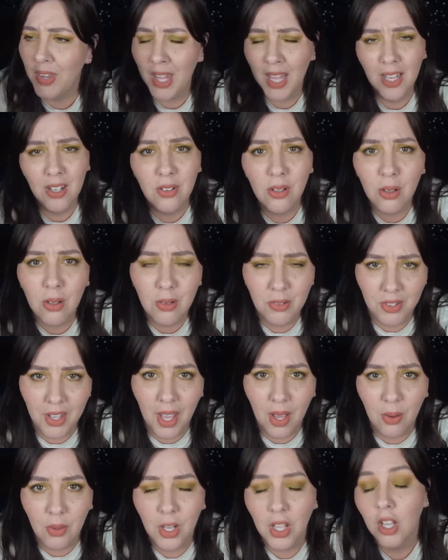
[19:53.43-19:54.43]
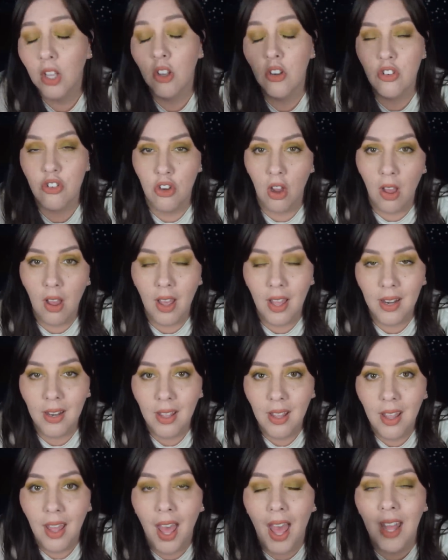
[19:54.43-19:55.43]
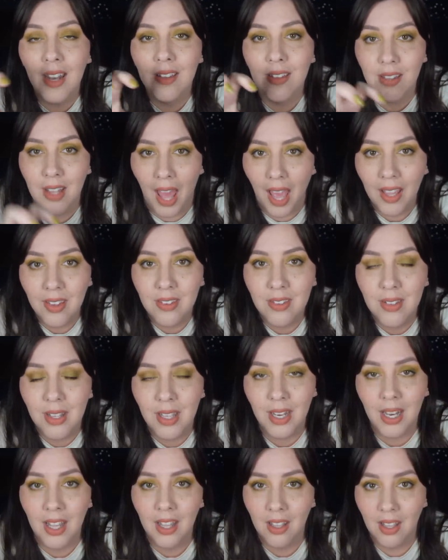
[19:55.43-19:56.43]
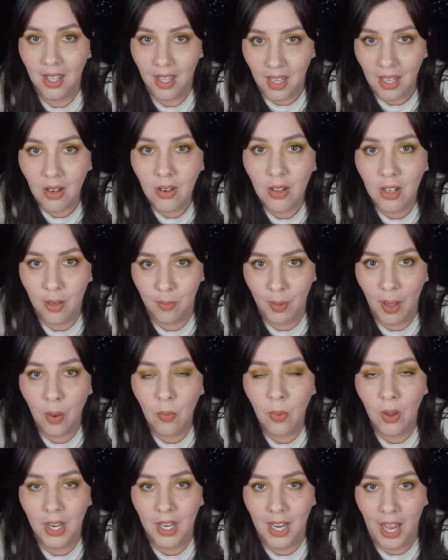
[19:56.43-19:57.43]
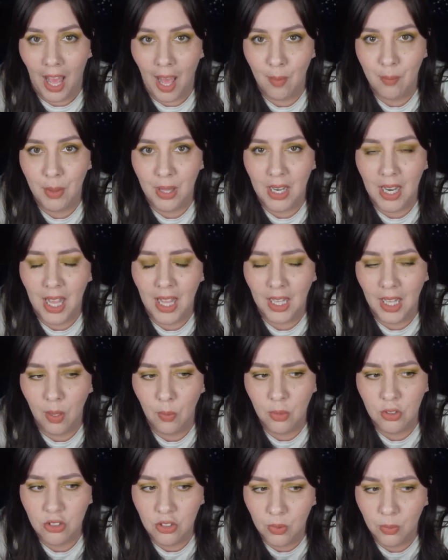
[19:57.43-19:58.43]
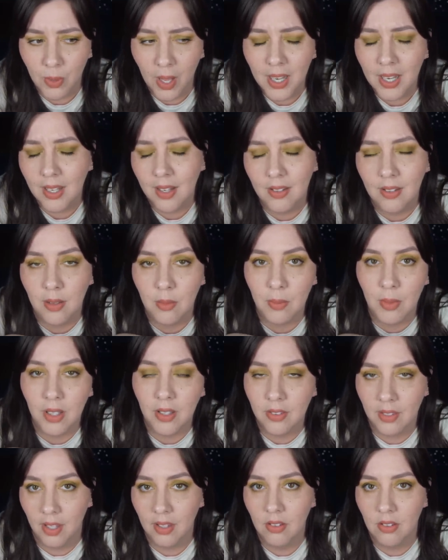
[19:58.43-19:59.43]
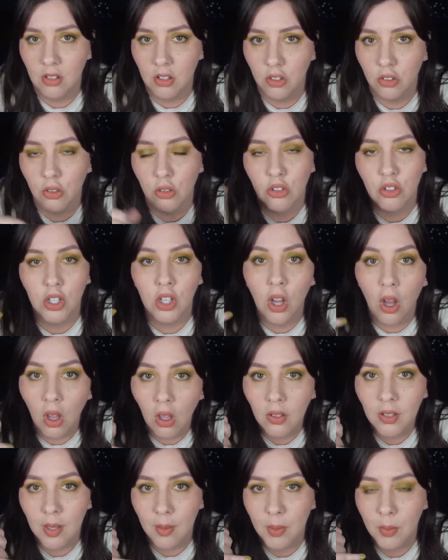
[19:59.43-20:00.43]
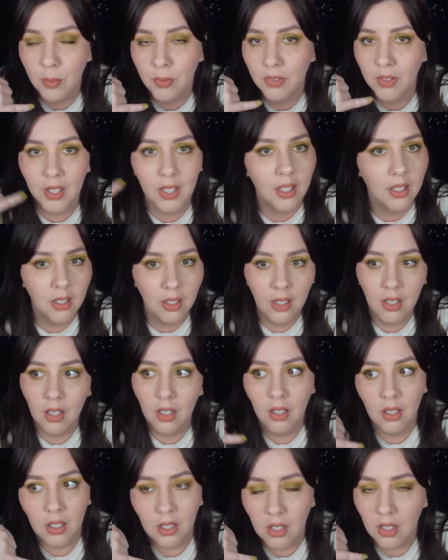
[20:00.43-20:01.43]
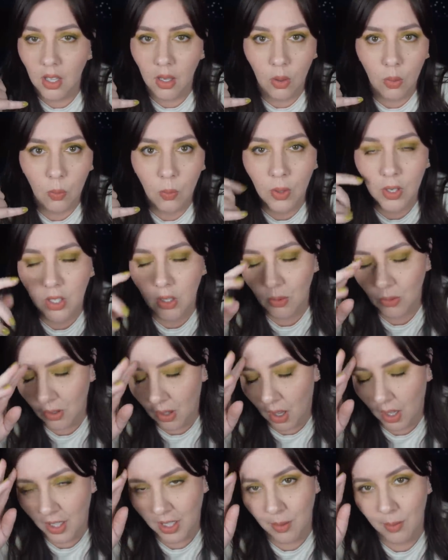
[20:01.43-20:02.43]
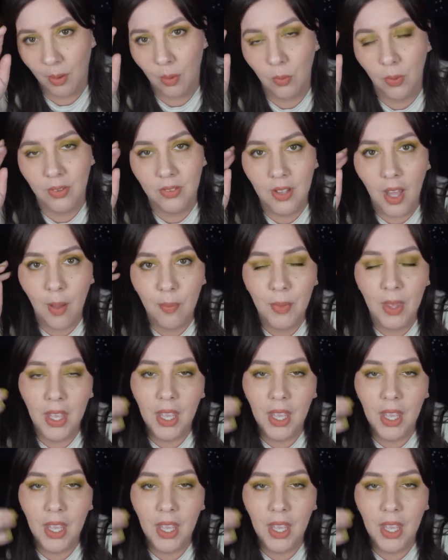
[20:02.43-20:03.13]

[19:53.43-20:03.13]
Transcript: it turns out John had texted Erin about what had happened. And like when she read it, it didn't make sense to her. So she called him and was like, yo, what are you talking about? What's up?